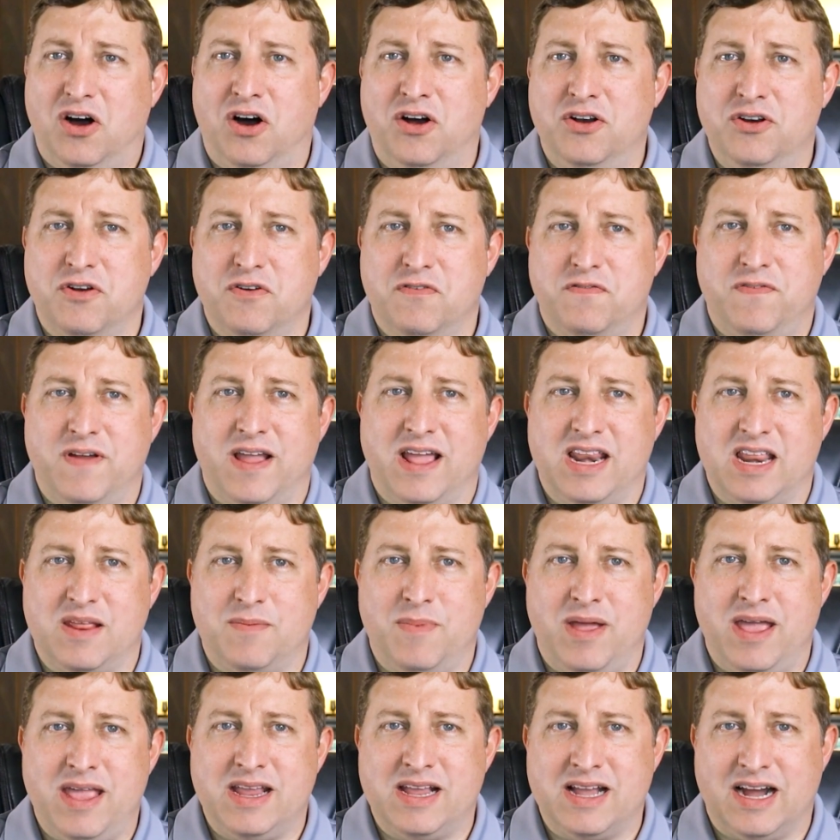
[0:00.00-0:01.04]
under Fannie
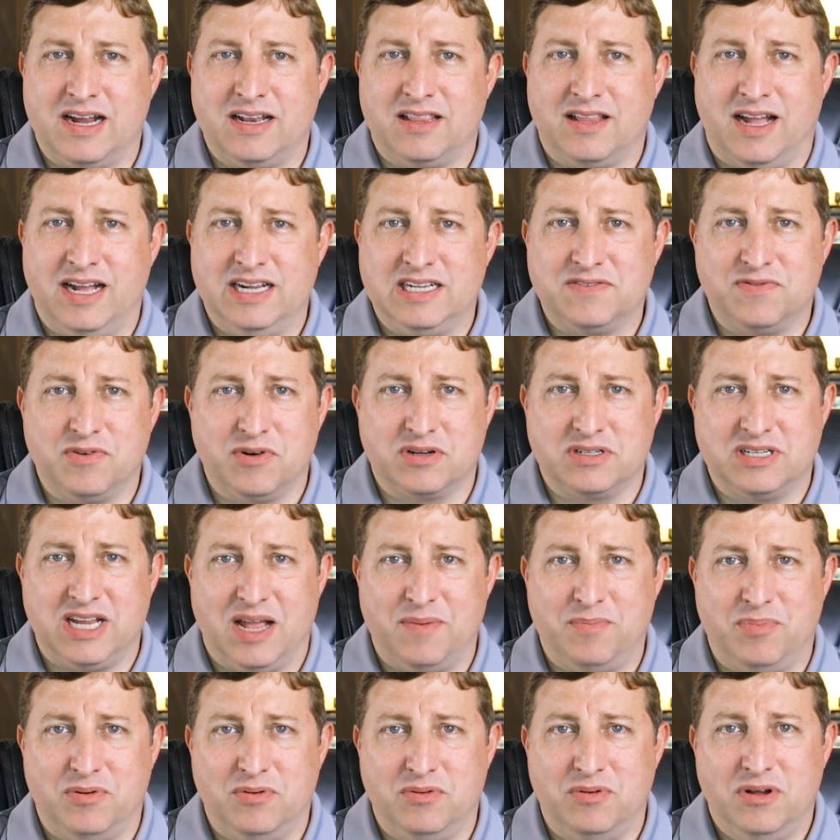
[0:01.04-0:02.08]
Mae guidelines, for
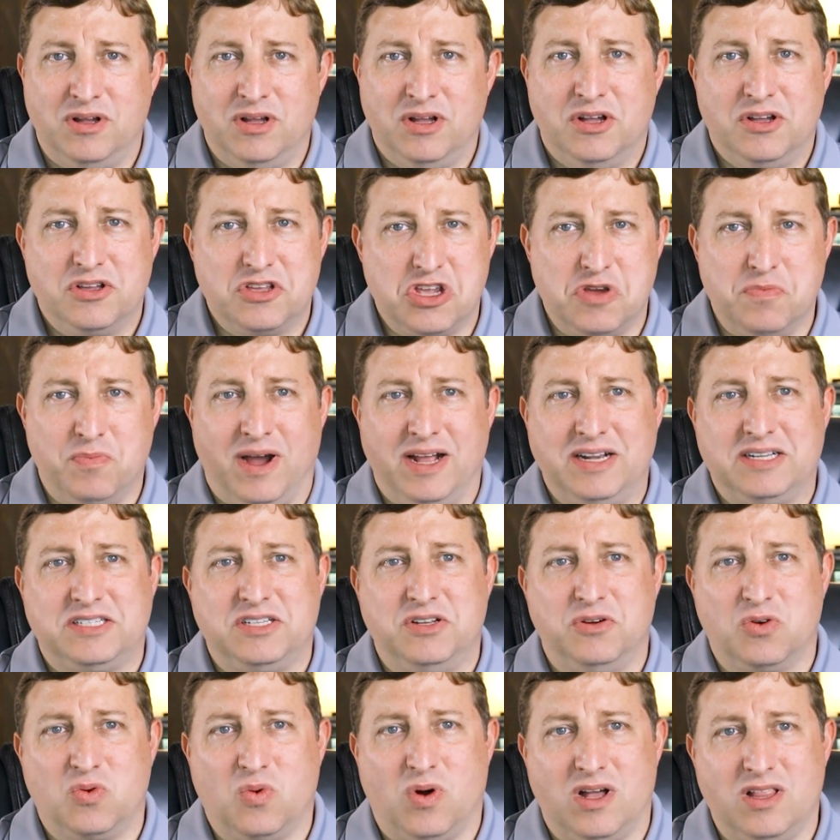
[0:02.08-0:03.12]
example, you might
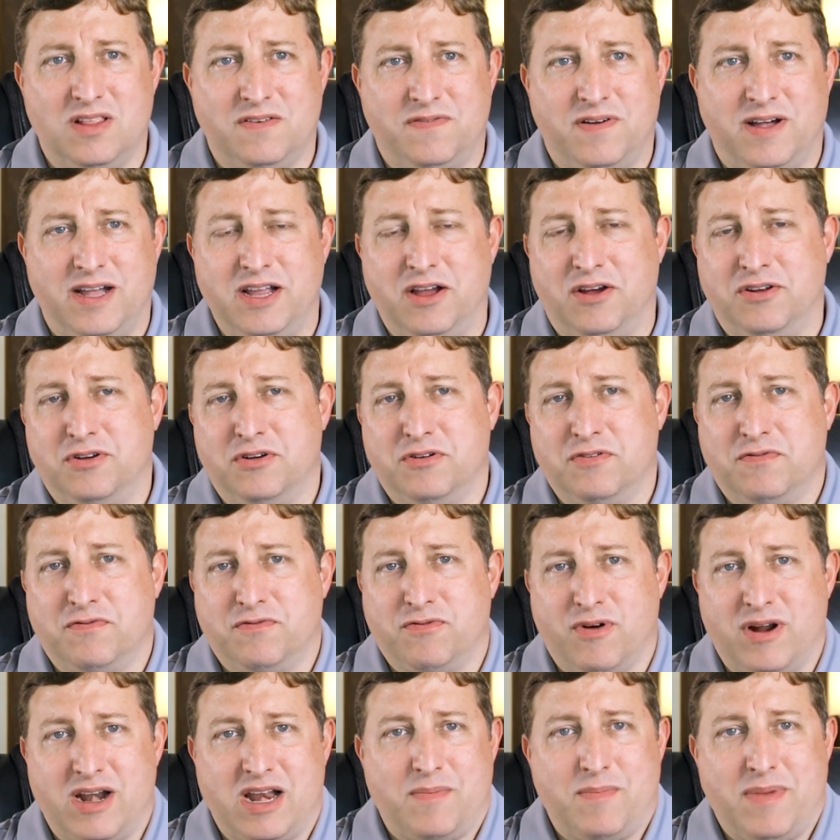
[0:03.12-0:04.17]
still qualify under
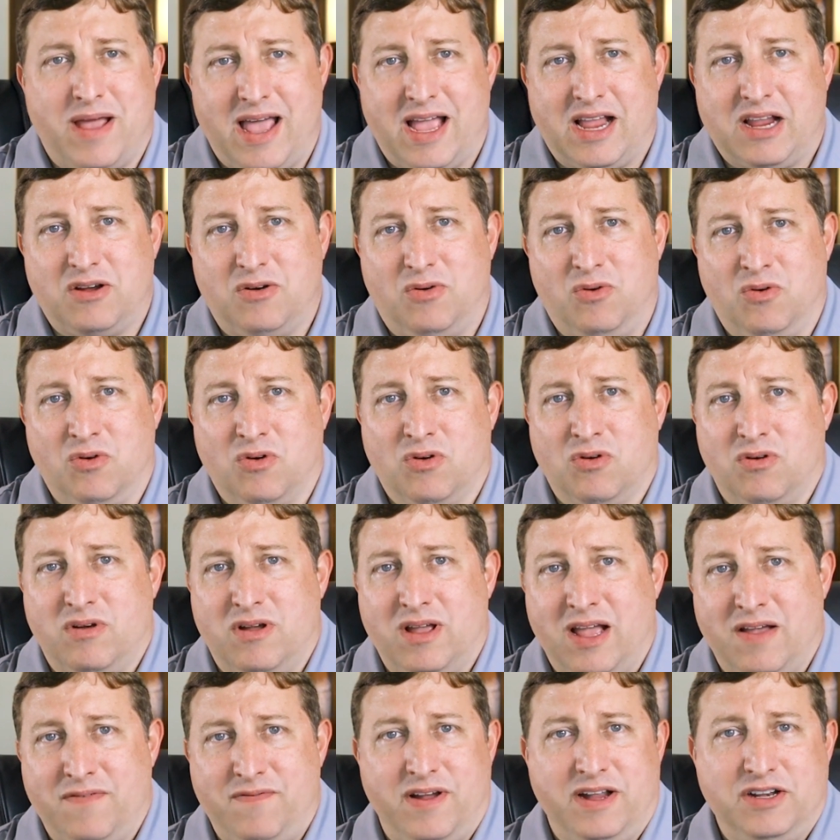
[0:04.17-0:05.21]
Freddie Mac or
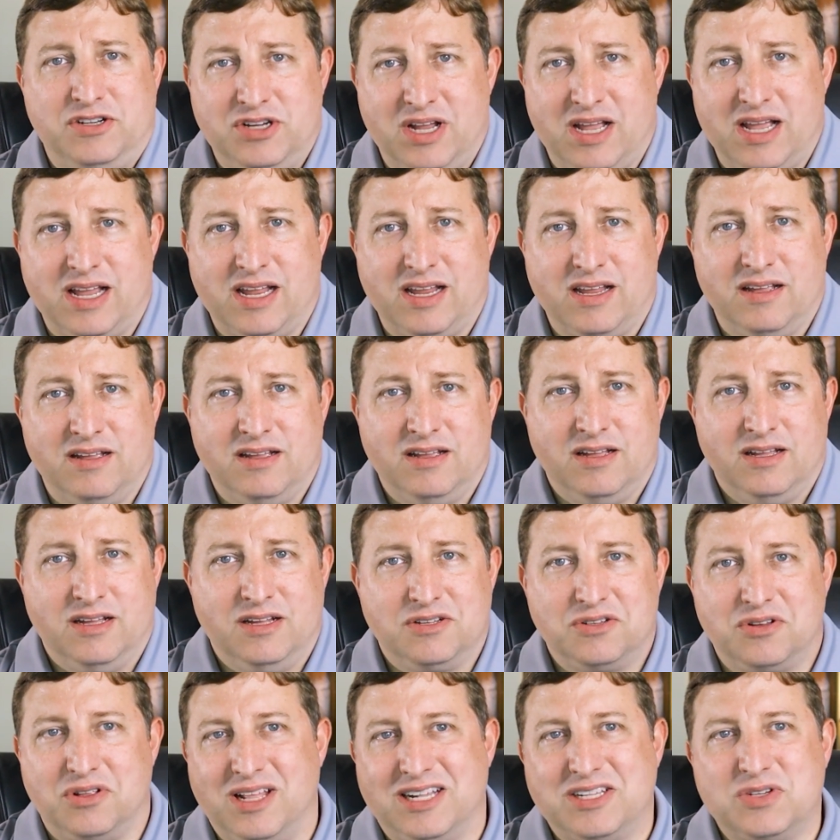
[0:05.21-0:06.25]
FHA.
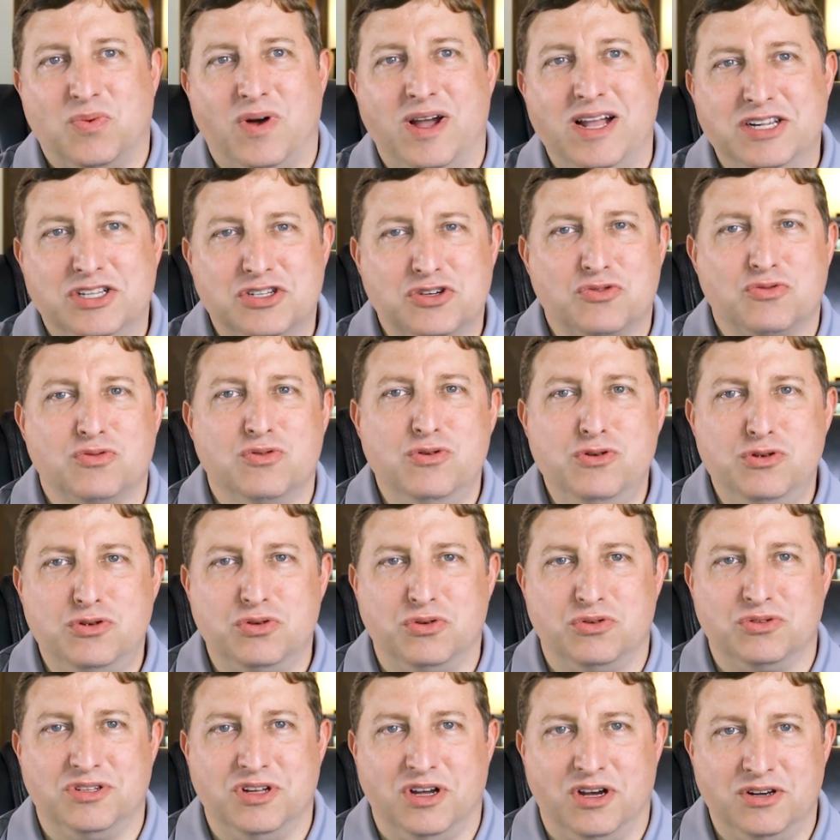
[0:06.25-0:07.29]
So that's why it's
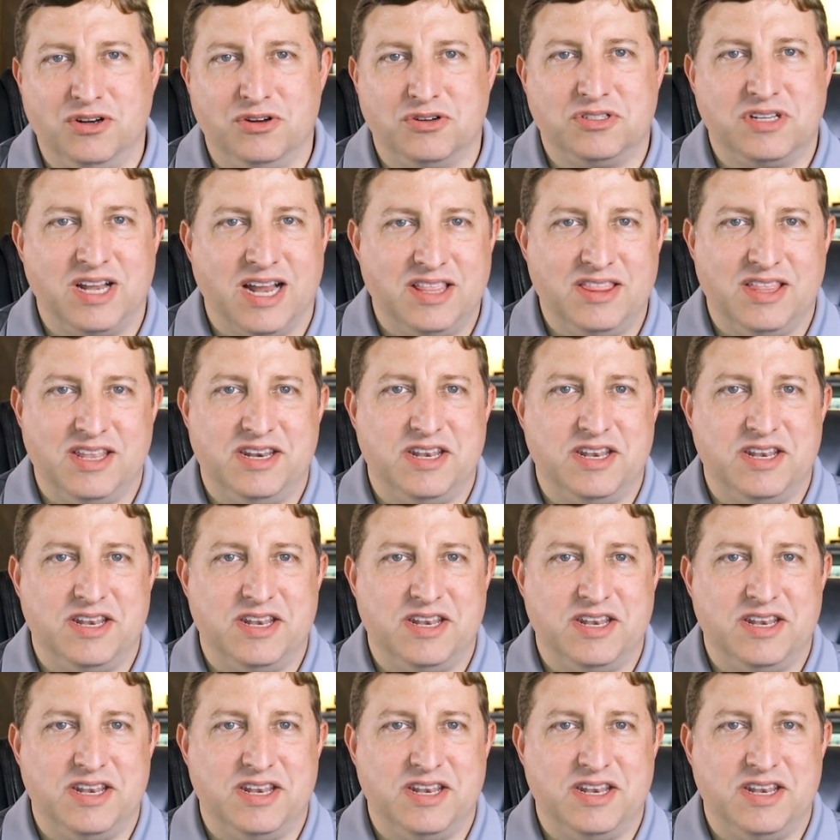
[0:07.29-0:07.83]
crucial to understand the